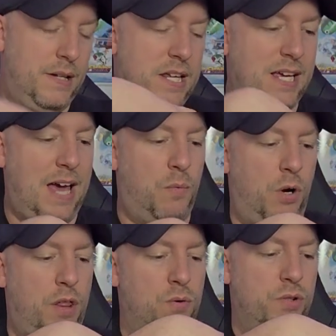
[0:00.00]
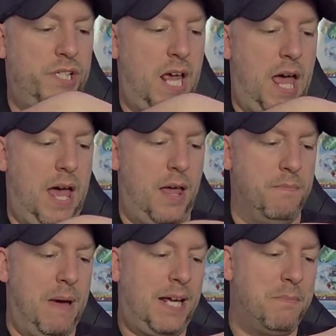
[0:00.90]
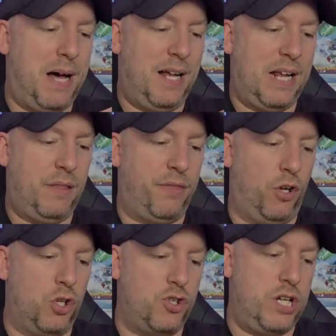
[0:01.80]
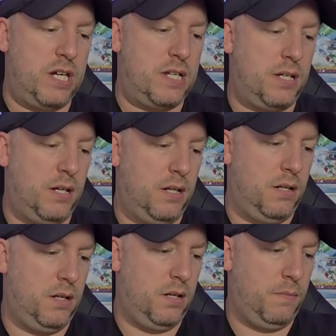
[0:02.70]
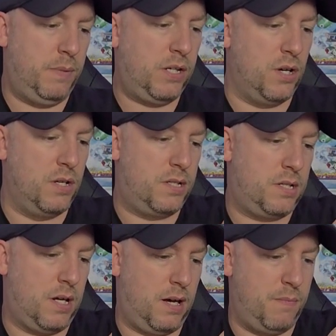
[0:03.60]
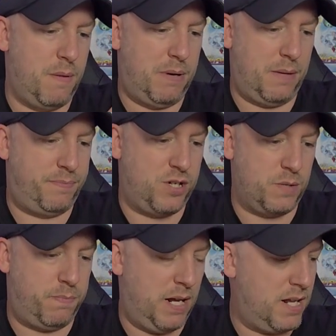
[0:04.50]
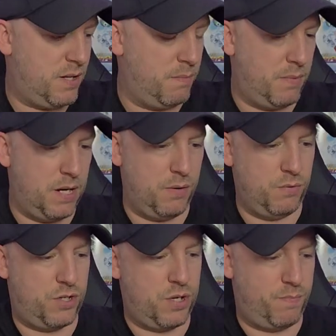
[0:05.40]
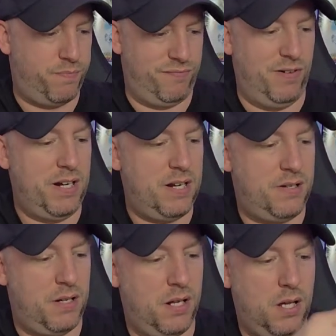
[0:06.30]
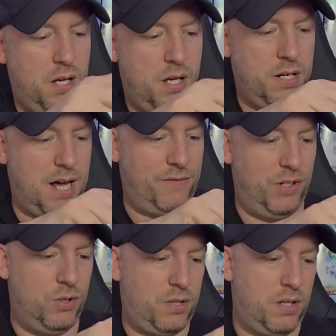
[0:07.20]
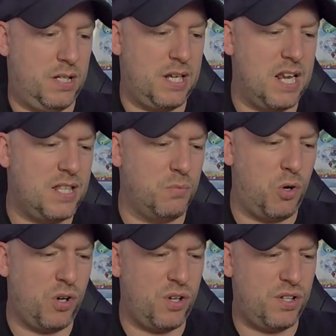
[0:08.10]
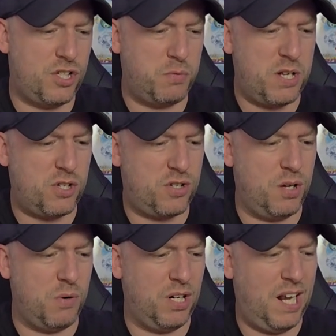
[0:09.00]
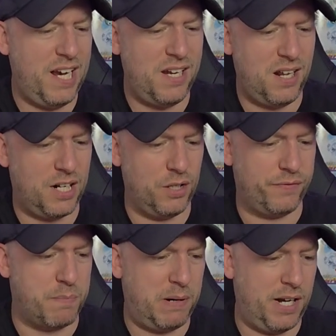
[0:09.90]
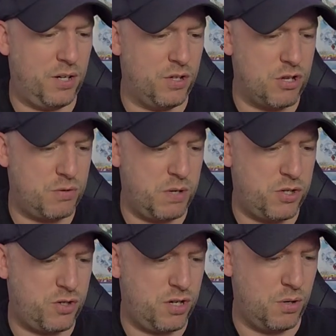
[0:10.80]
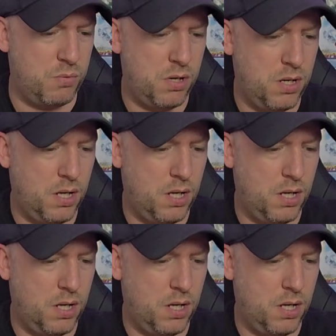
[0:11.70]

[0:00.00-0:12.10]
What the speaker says: need to get one of those Mega Man anthologies, because I remember just playing them and it was just brilliant. Need to have a look. Is the one on Switch 2 online? I'd love to play it on the Switch 2,